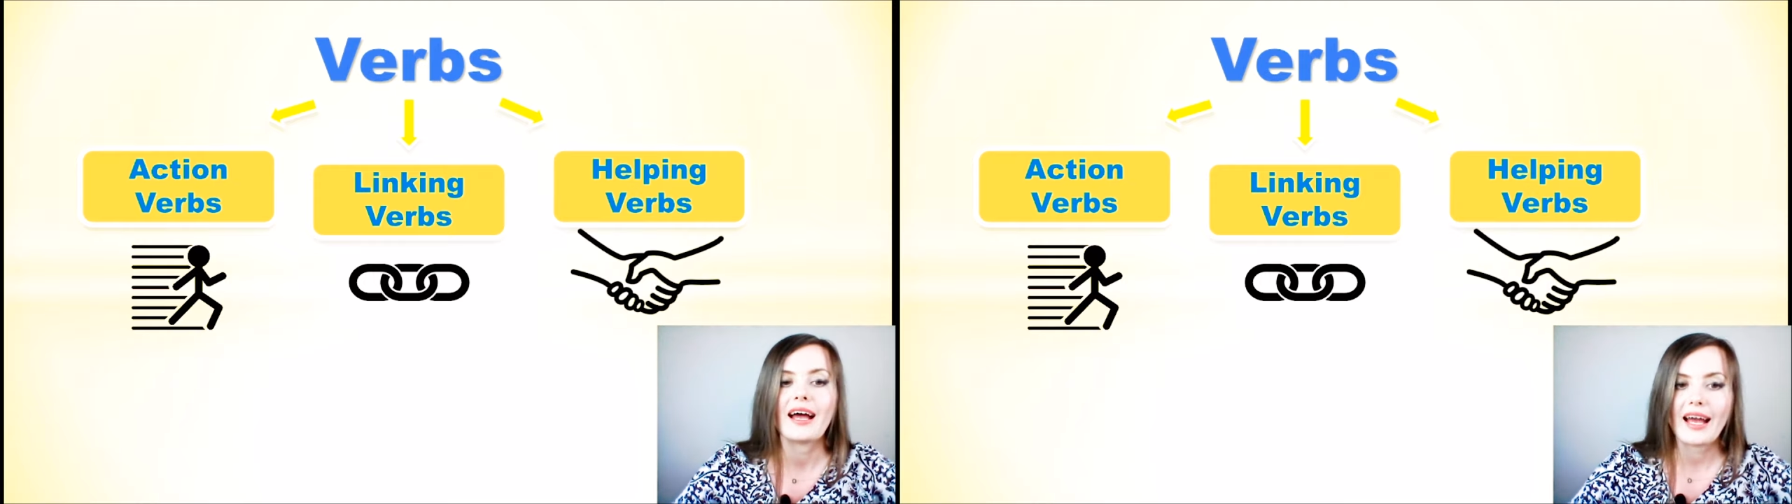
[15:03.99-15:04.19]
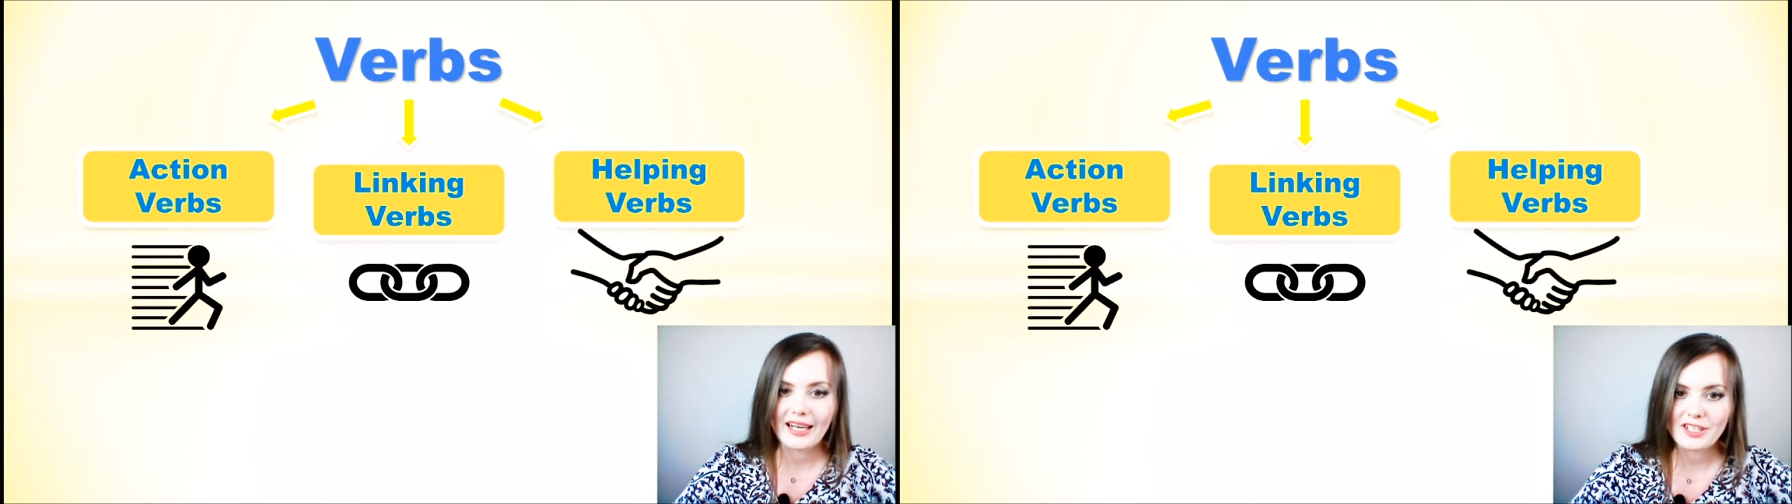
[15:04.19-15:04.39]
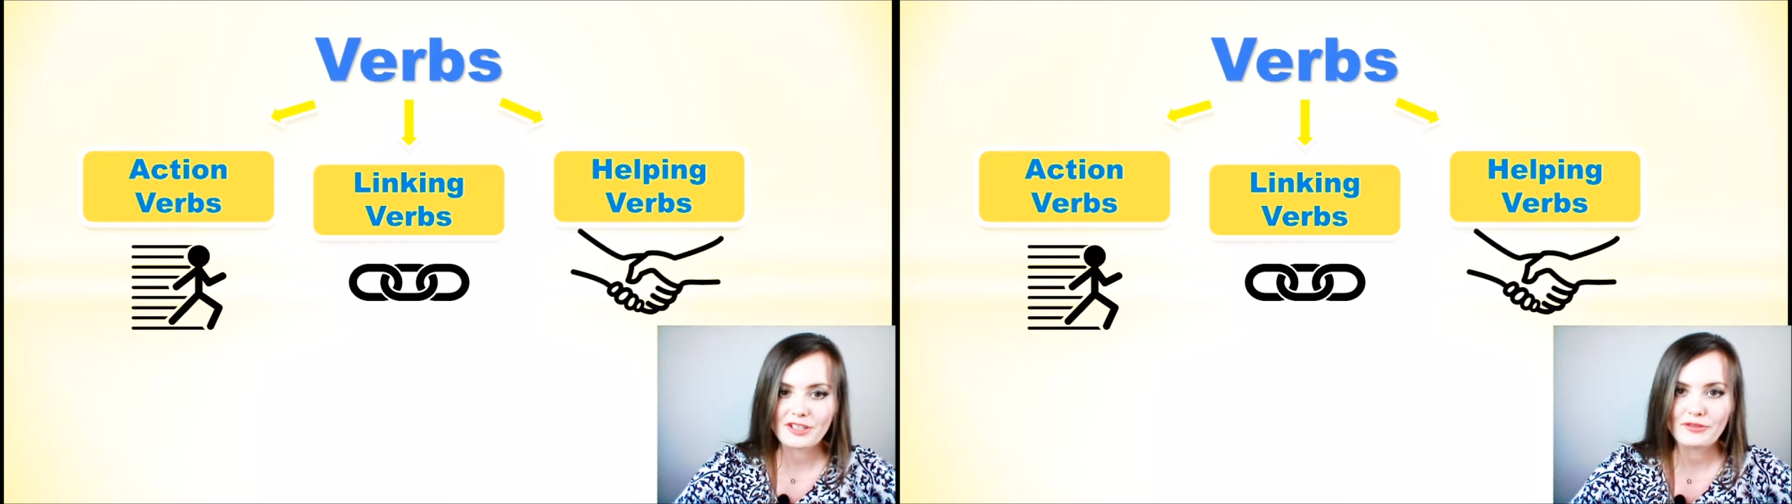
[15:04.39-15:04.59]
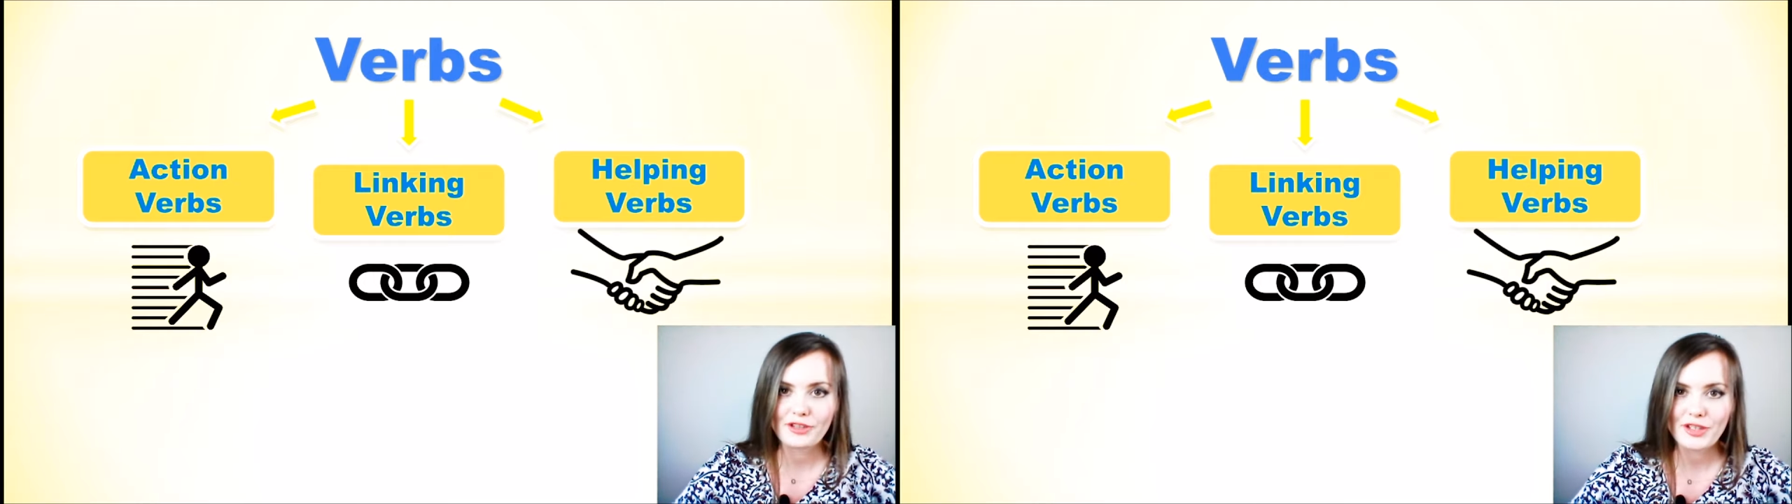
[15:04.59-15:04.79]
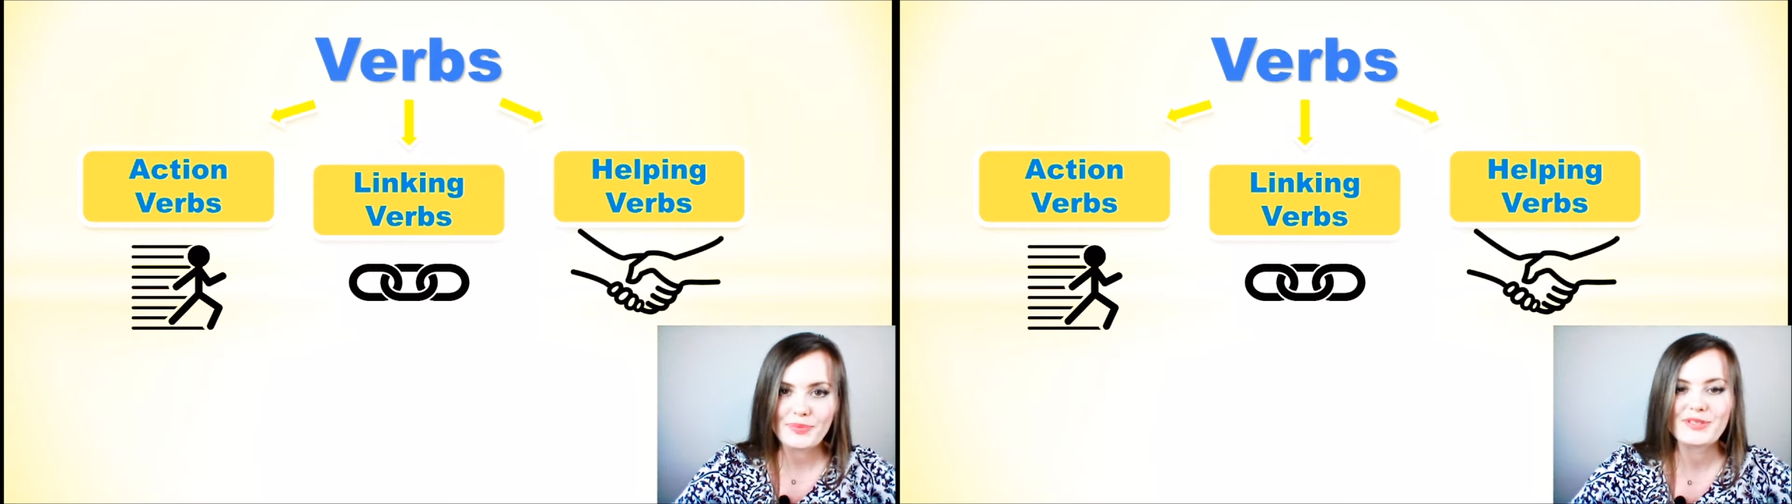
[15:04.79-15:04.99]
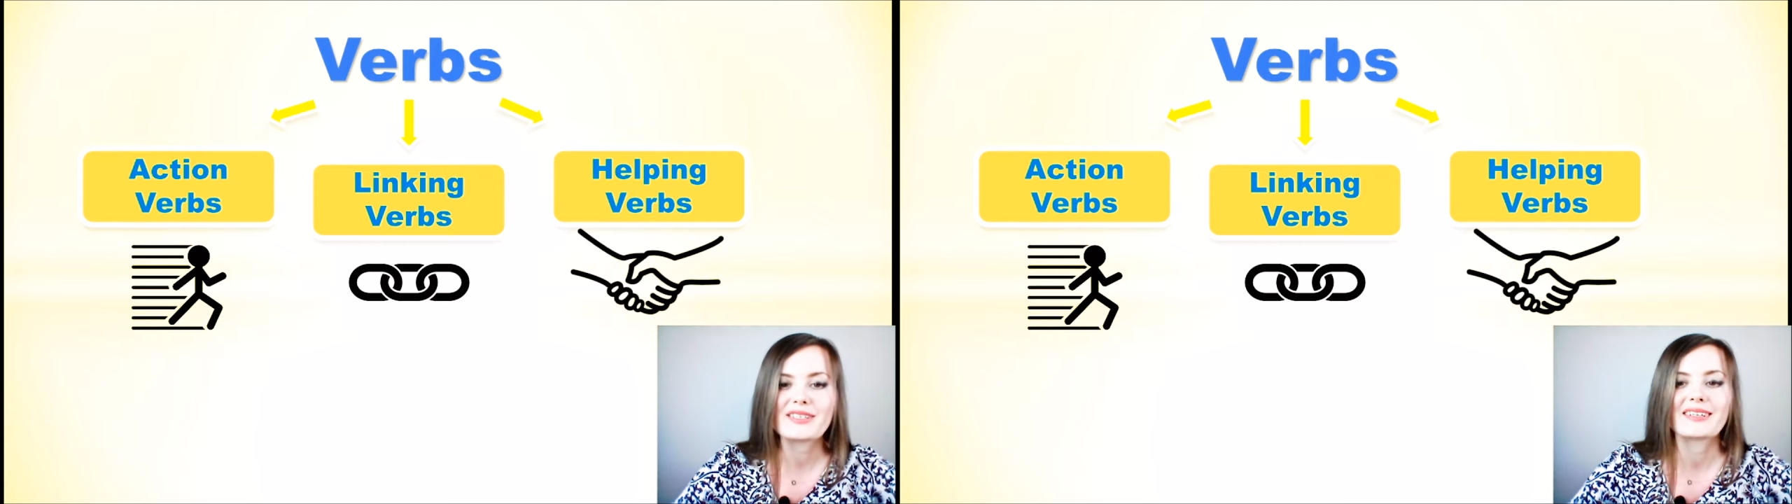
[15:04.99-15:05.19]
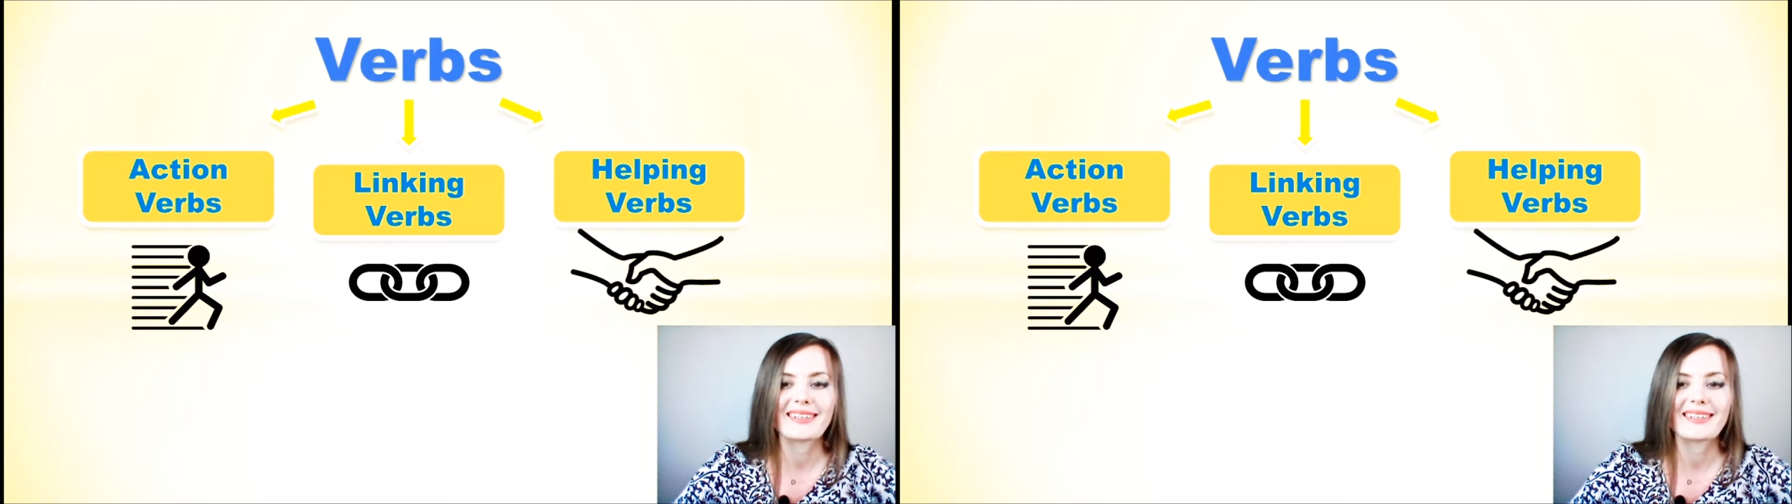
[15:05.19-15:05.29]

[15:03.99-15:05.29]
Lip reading: action verbs,